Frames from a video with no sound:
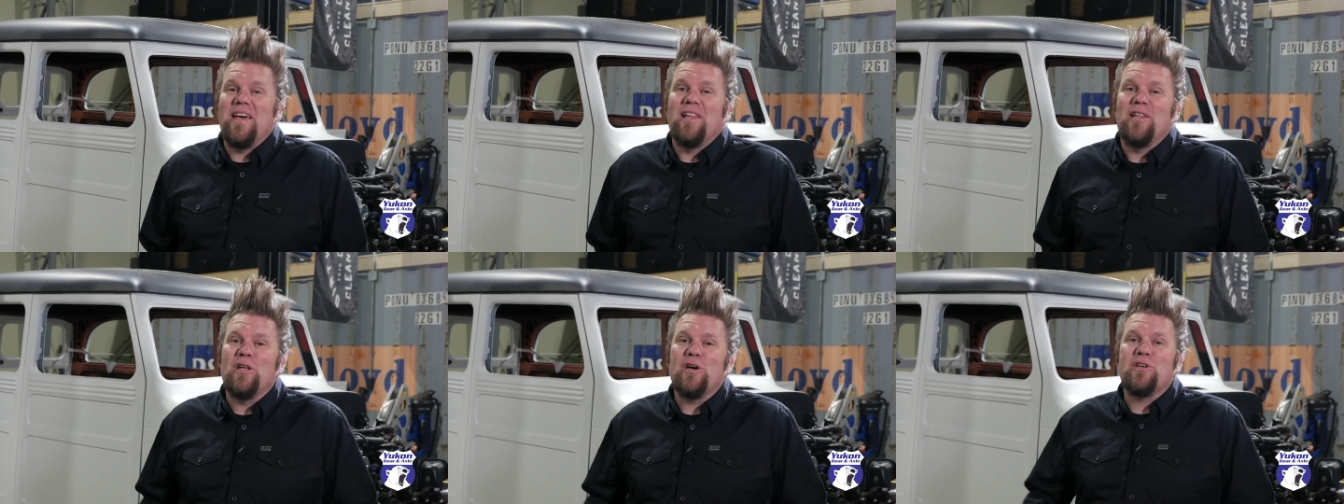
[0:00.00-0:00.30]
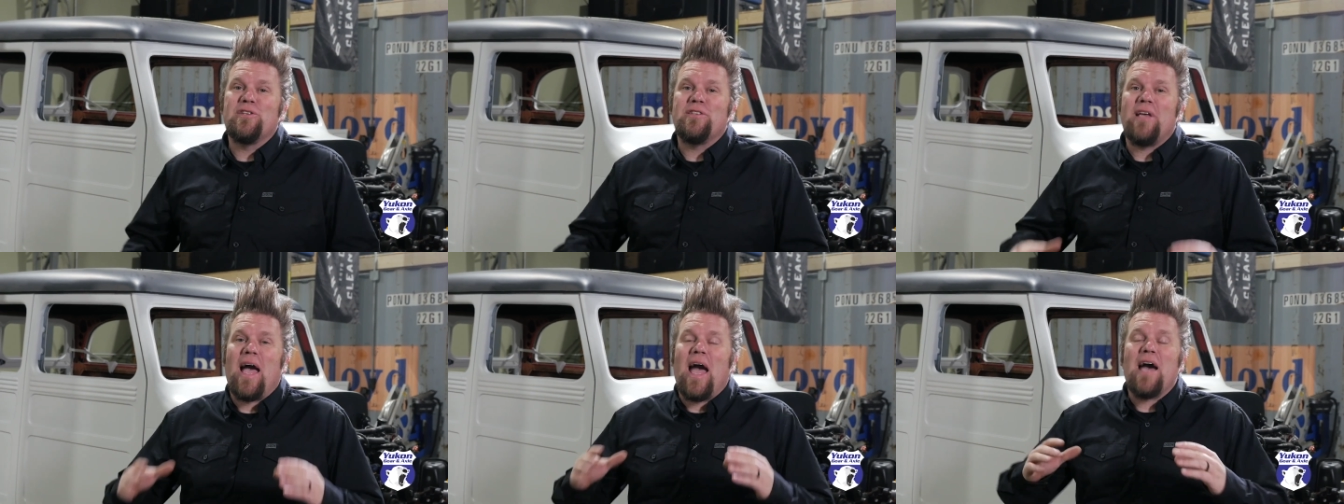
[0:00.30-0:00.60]
it
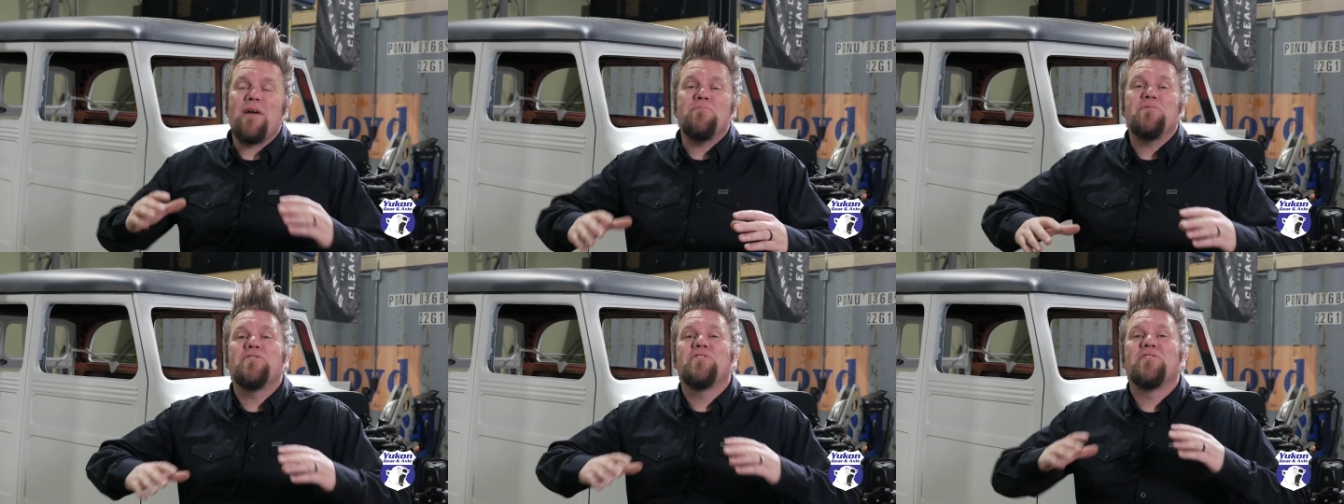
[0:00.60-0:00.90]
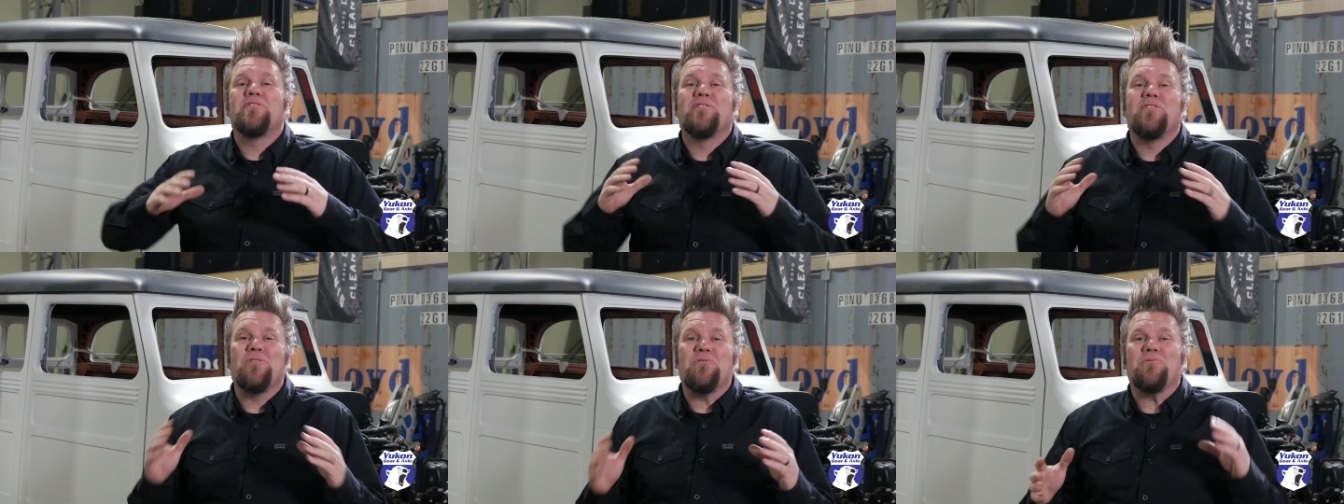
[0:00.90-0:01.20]
looks
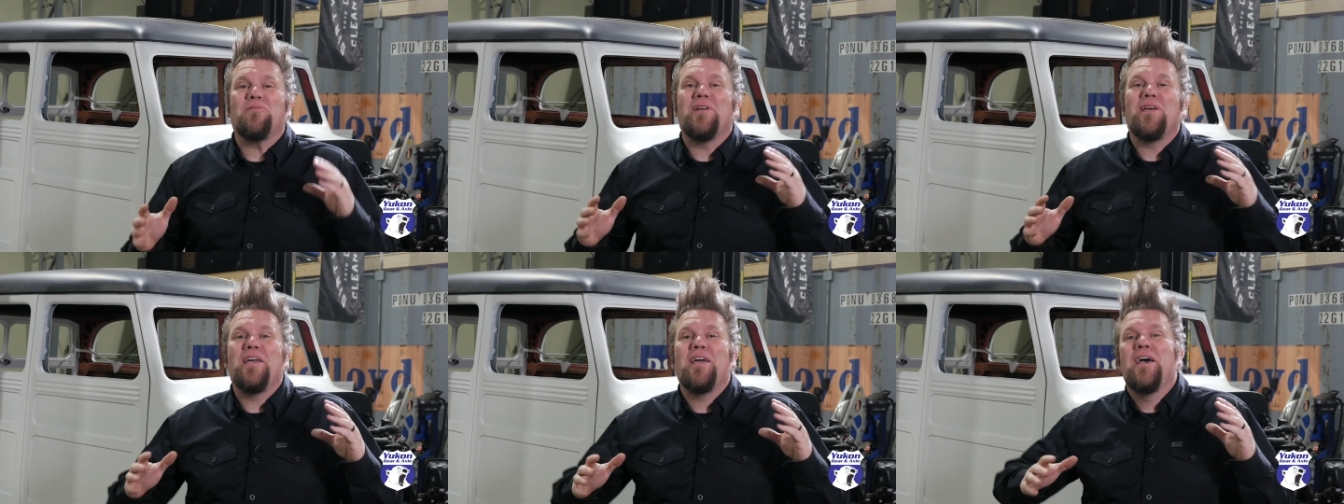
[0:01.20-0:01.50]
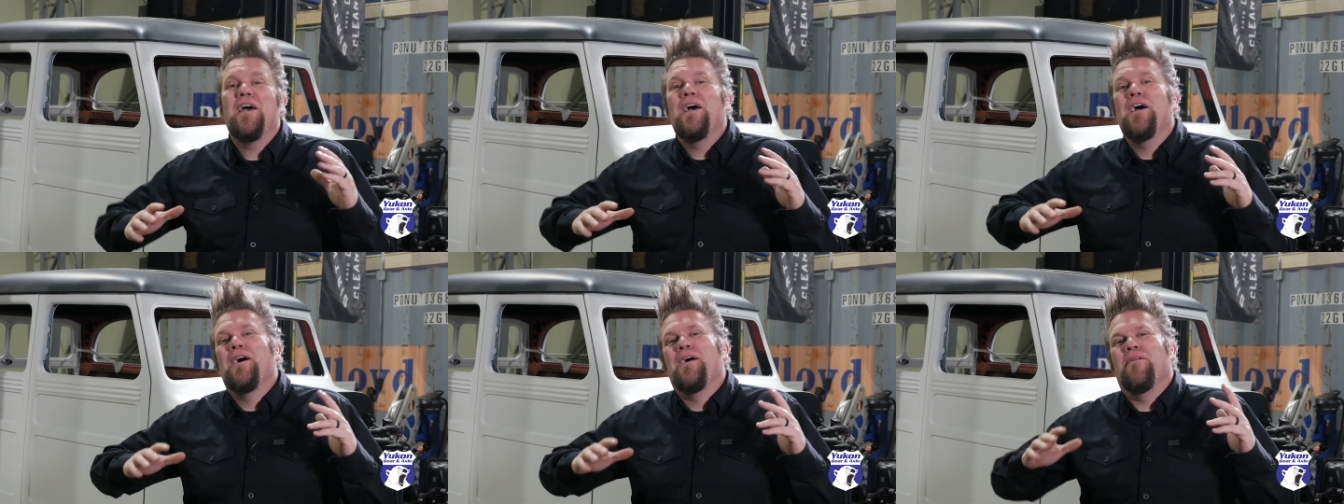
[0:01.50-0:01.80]
absolutely
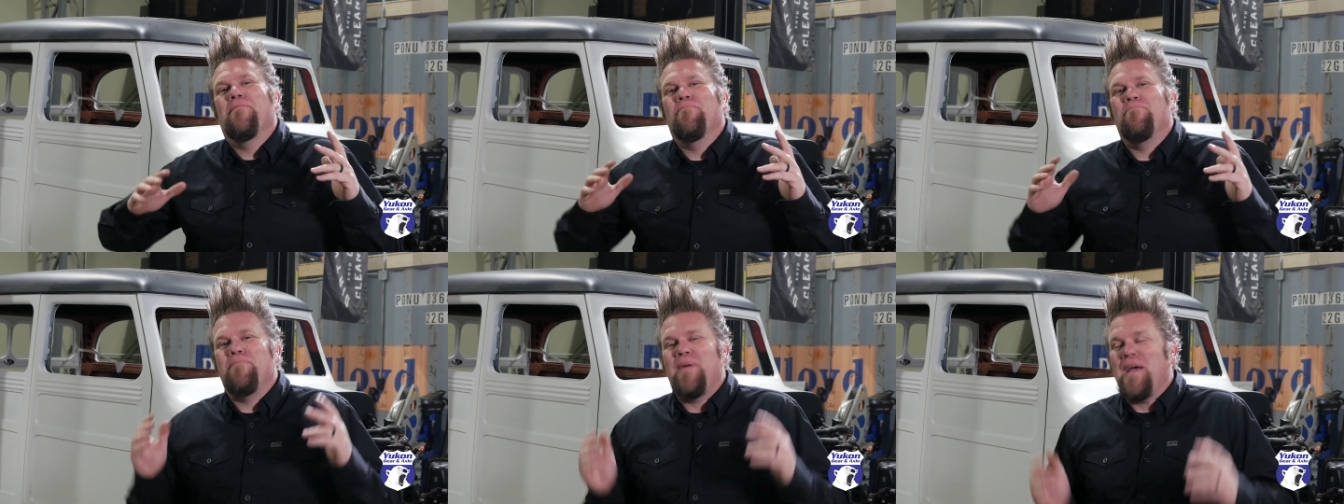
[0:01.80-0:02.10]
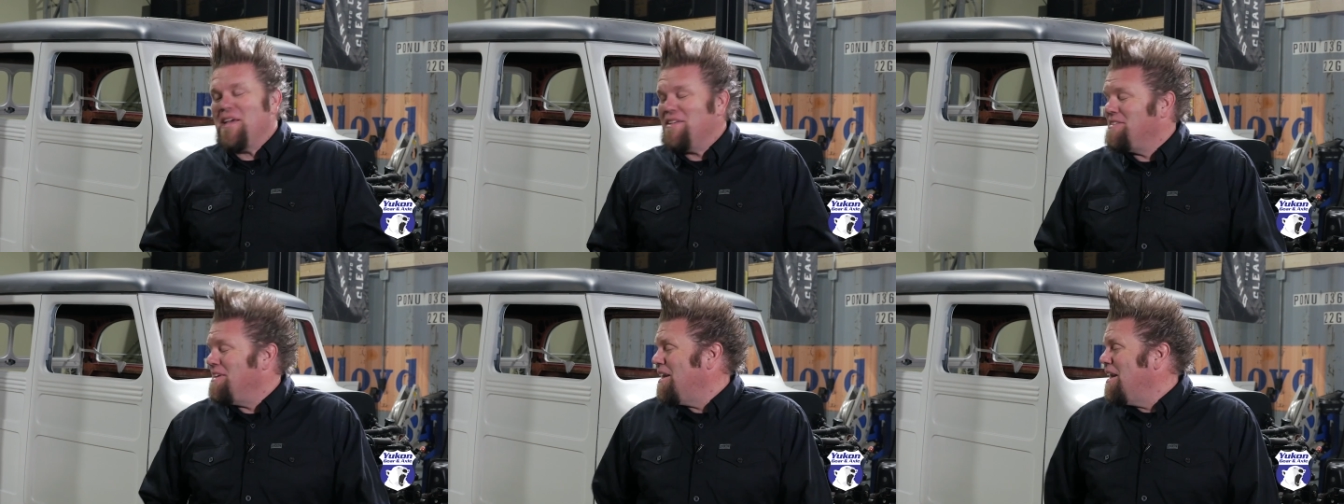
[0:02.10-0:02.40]

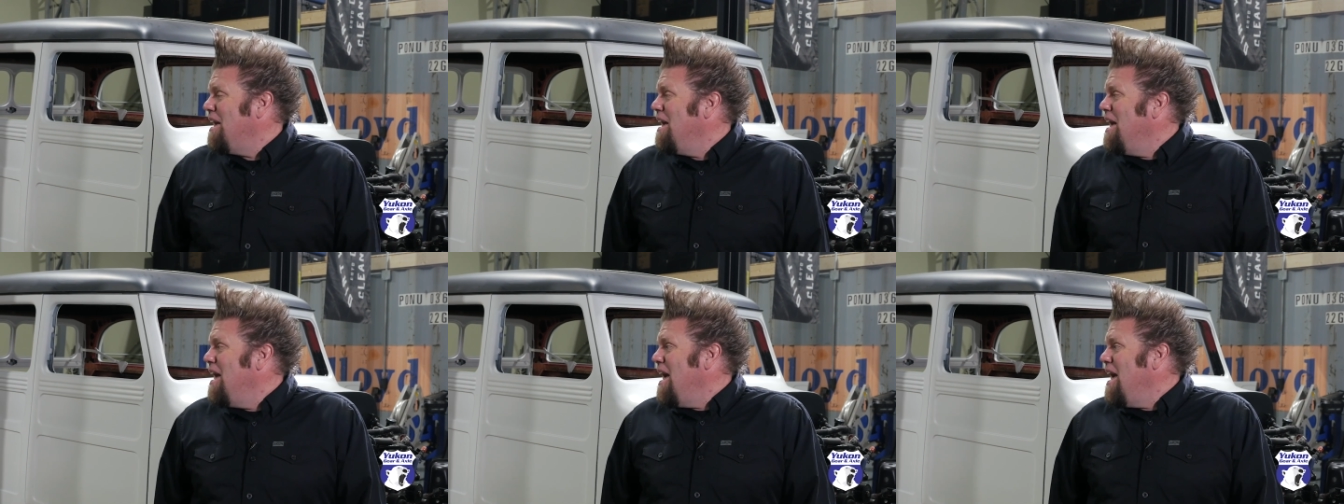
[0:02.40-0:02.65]
amazing.